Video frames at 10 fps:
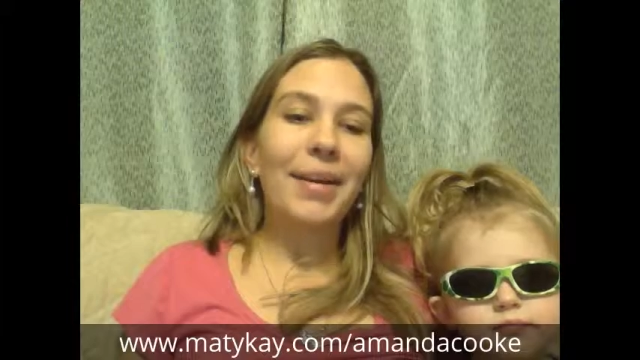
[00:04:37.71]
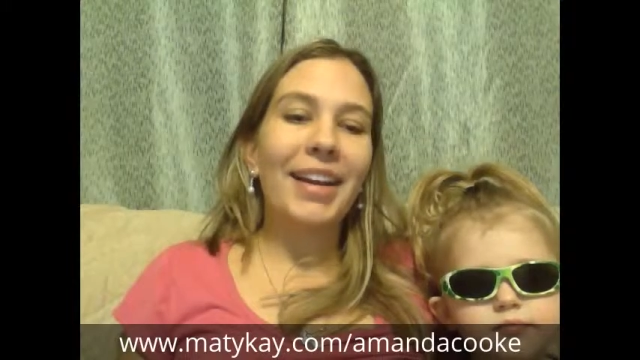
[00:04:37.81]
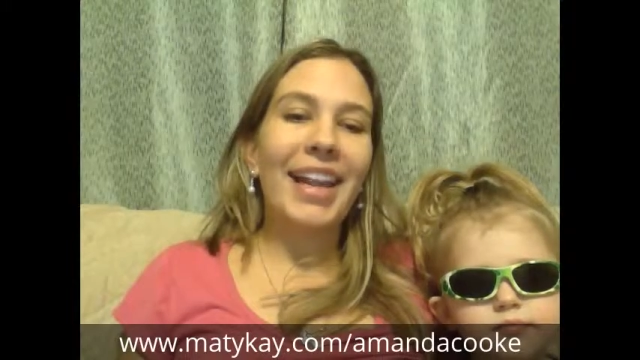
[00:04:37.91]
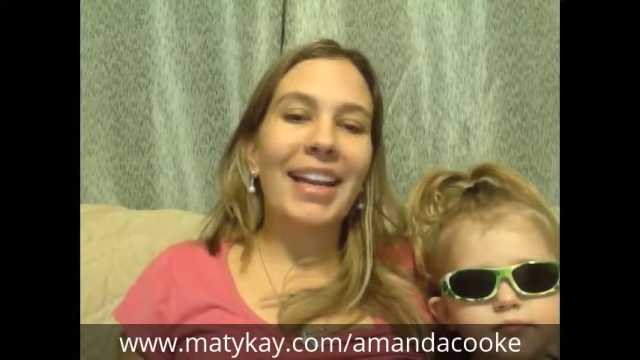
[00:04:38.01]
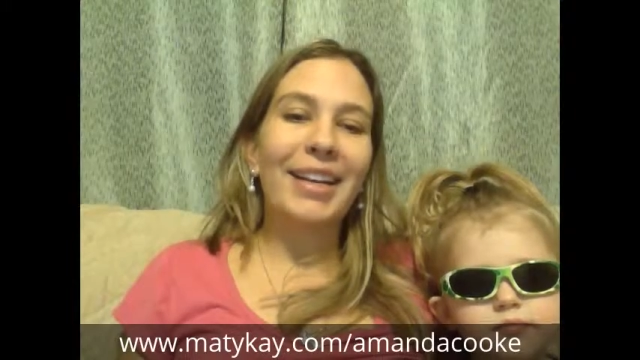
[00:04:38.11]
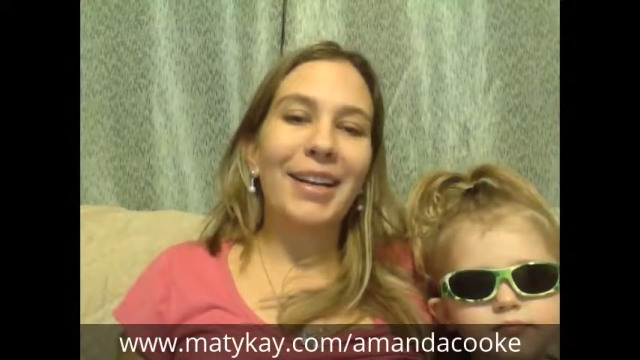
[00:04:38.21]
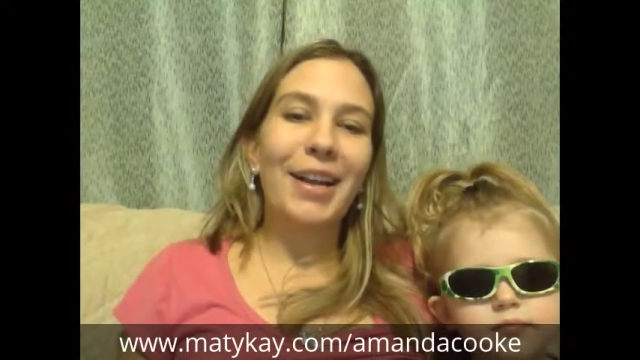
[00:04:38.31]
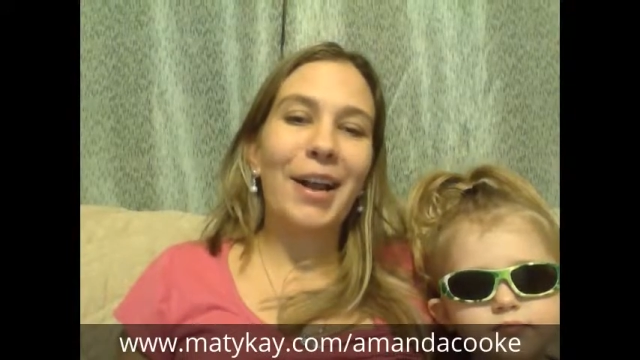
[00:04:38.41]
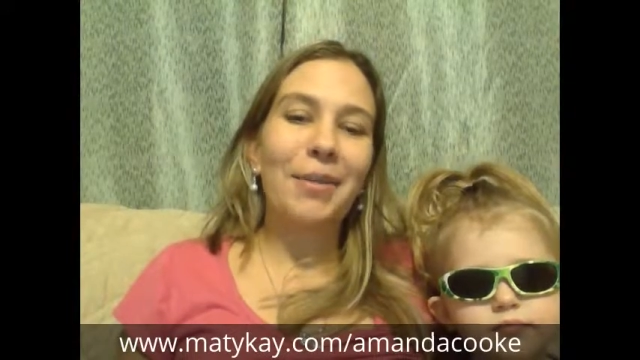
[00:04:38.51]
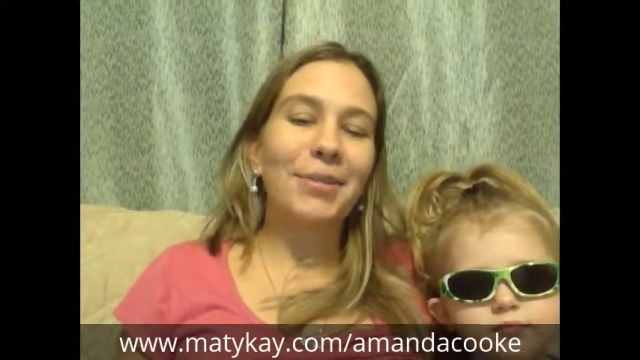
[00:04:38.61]
marykay dot
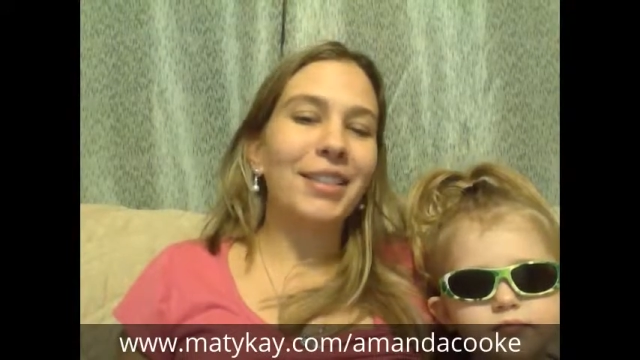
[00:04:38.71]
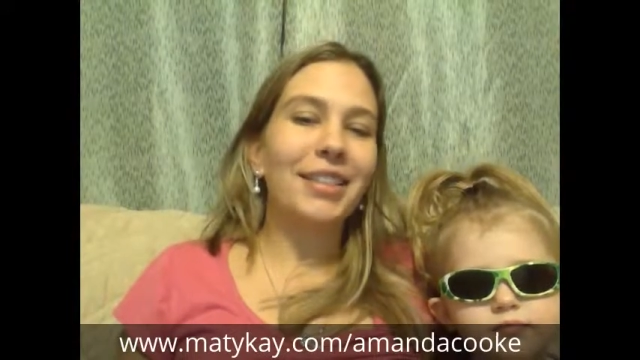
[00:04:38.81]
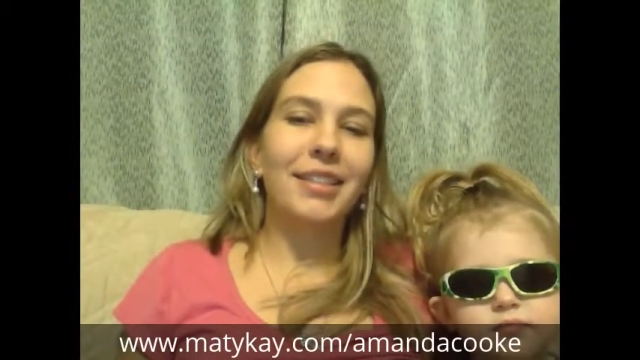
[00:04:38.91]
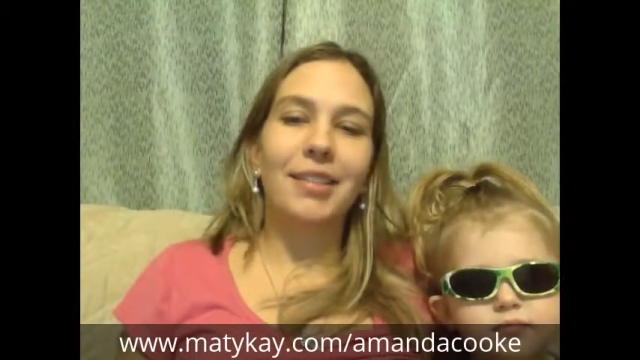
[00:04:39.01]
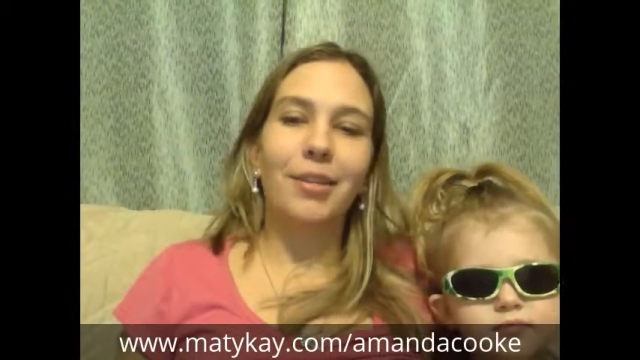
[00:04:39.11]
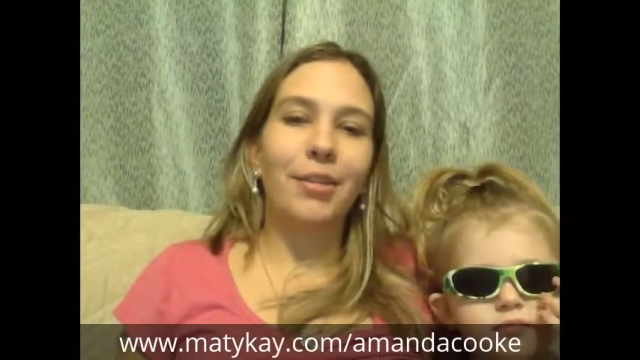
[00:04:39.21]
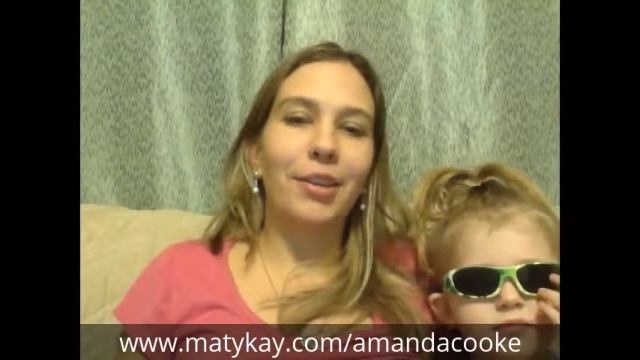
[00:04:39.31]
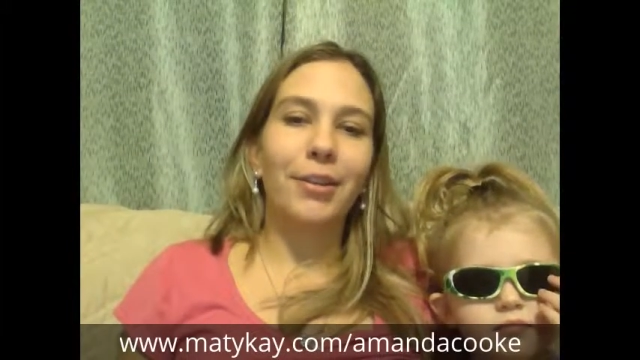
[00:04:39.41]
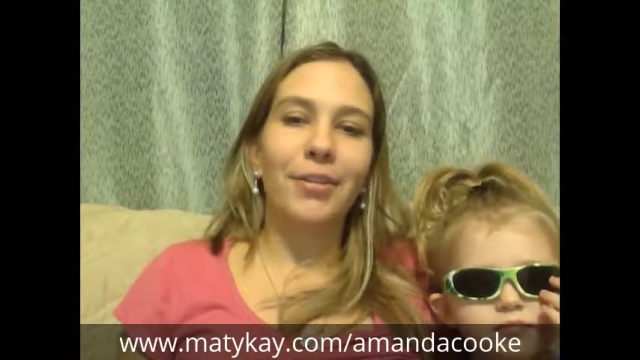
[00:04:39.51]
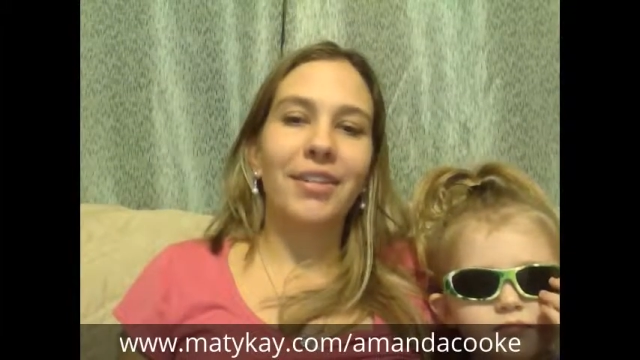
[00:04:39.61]
com. She looks so
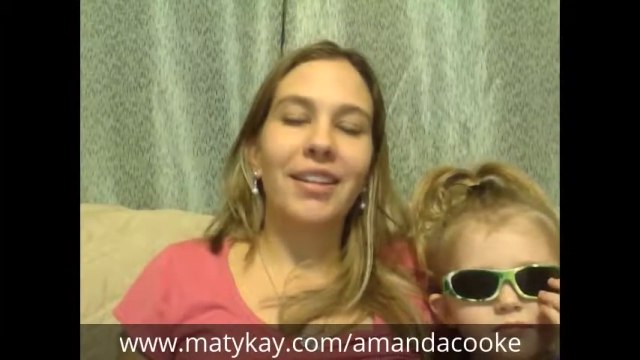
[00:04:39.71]
cute.